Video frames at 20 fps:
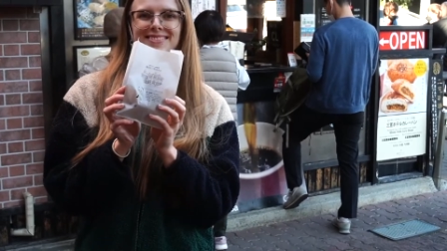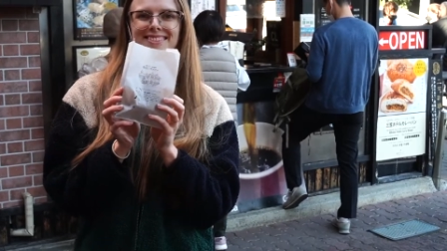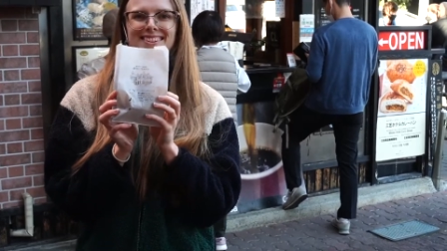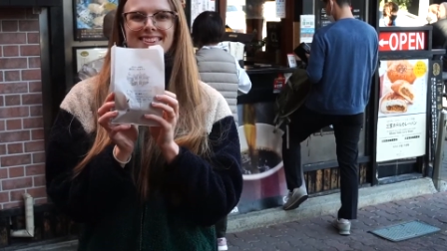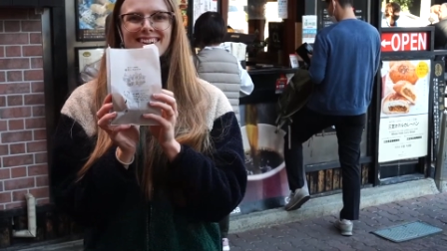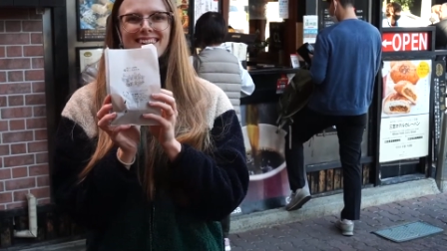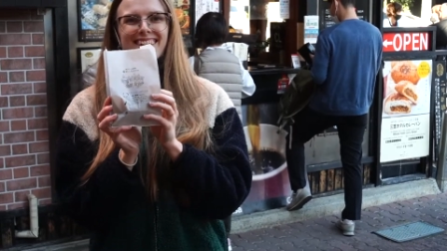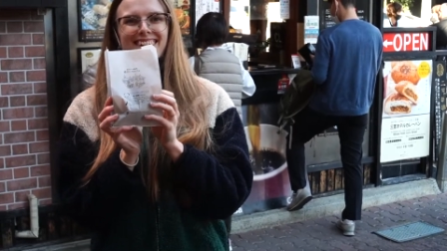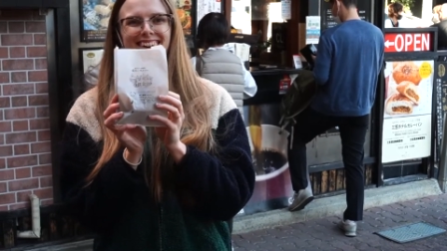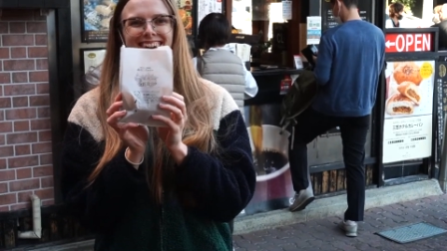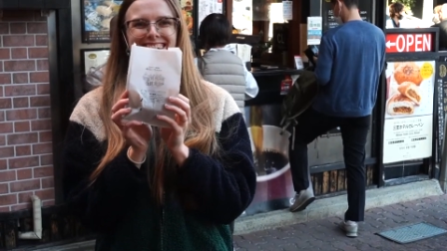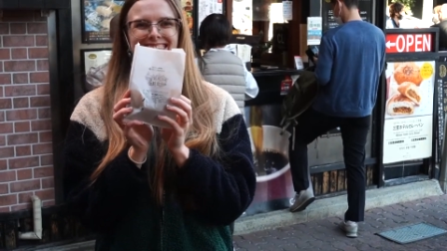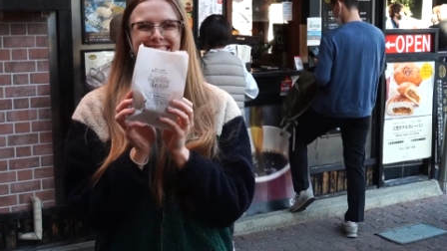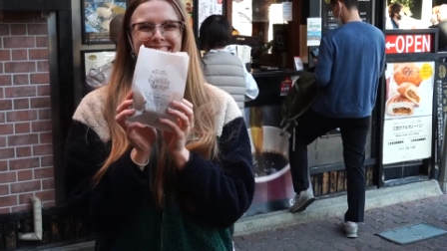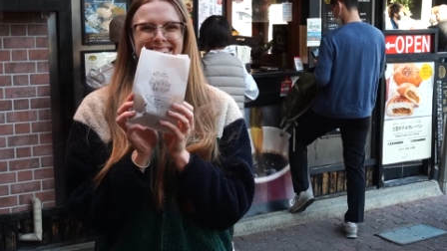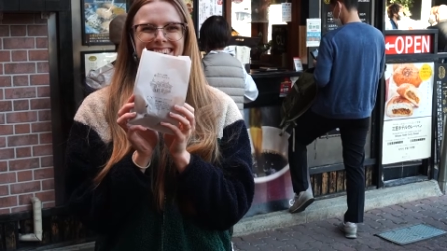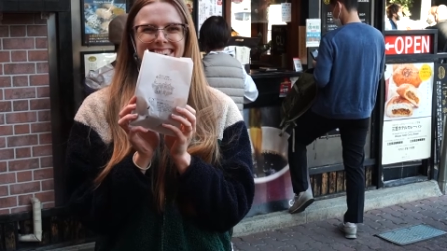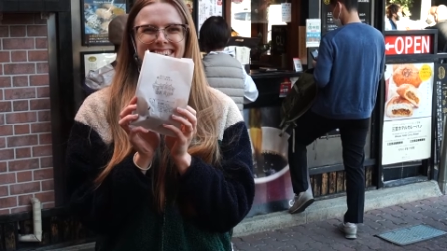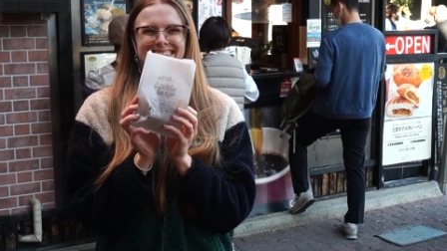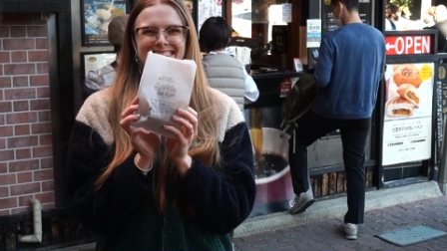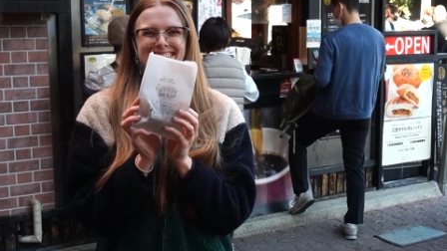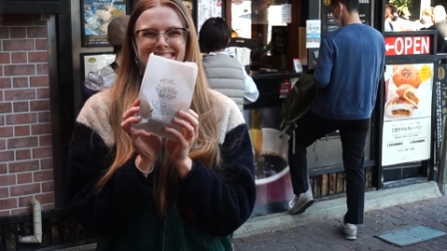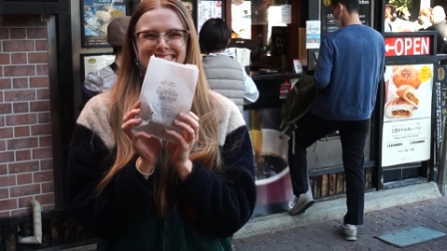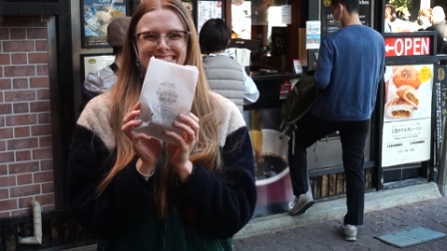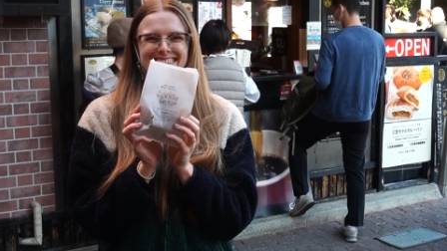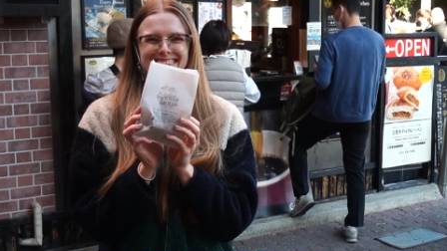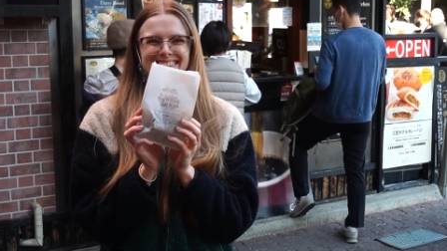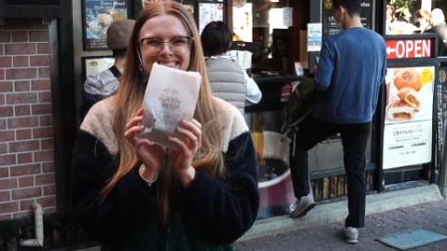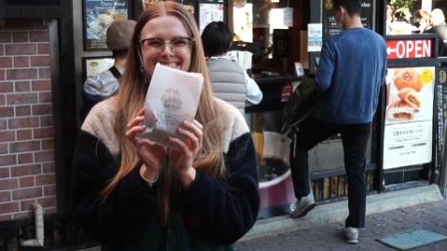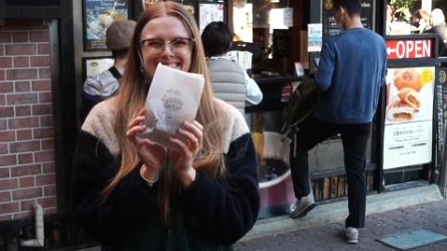but I assume that
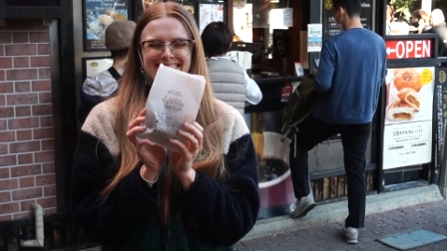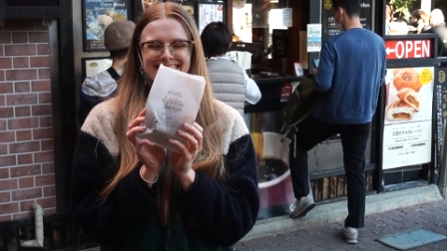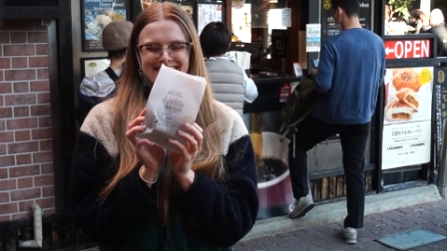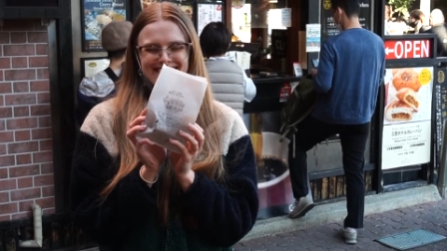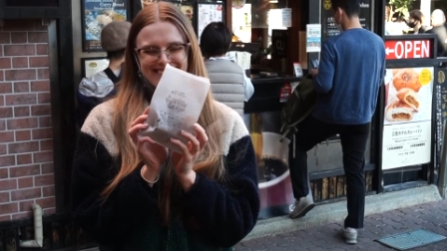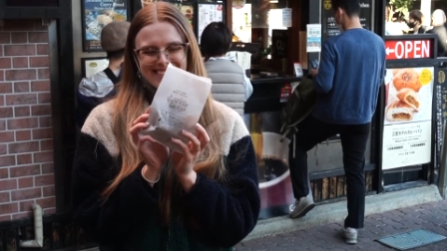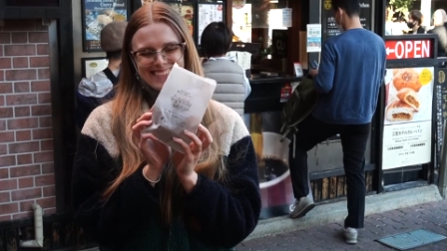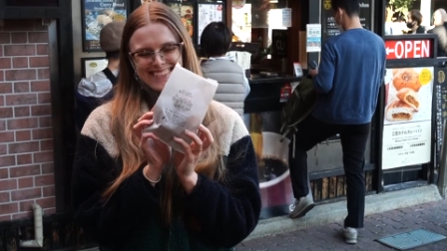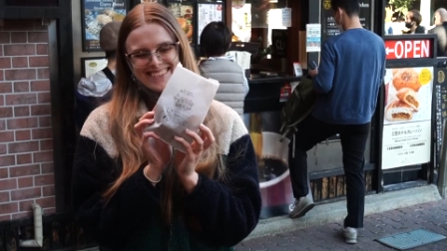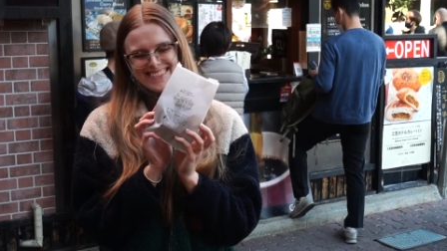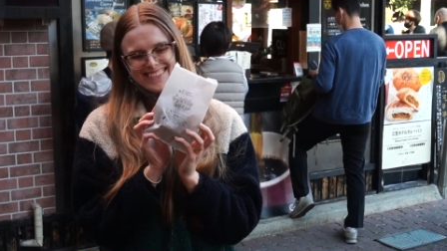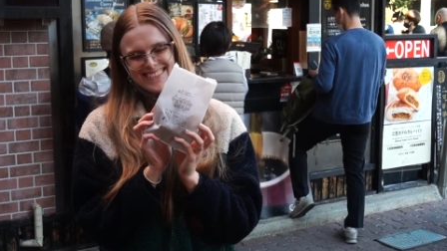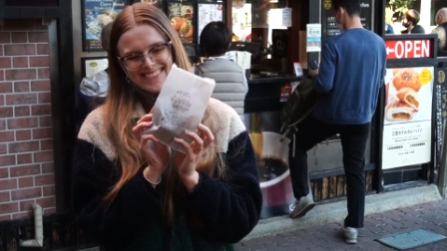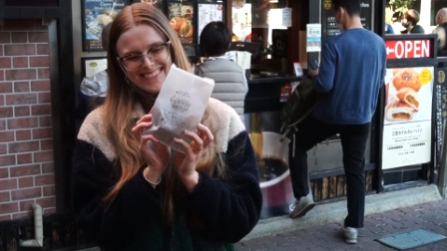this has been long